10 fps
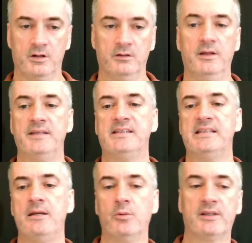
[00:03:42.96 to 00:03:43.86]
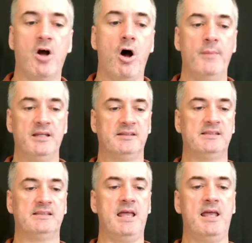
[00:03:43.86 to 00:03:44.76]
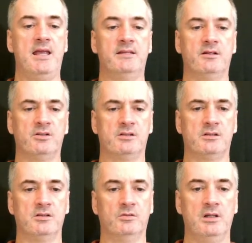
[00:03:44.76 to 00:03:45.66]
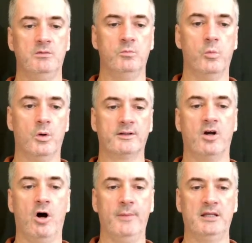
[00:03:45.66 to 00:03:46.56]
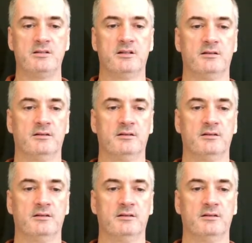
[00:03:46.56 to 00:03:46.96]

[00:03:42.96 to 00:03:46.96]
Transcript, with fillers: Let's see what the comments say, and there's only one comment.